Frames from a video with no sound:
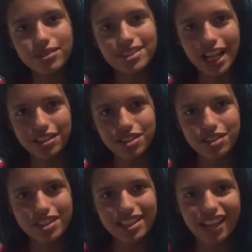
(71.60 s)
stay
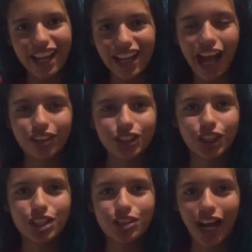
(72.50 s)
tuned and I will show
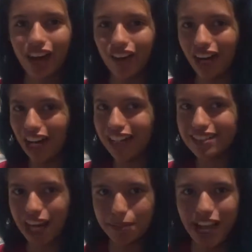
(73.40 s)
you how I
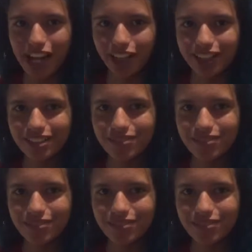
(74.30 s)
dye my hair.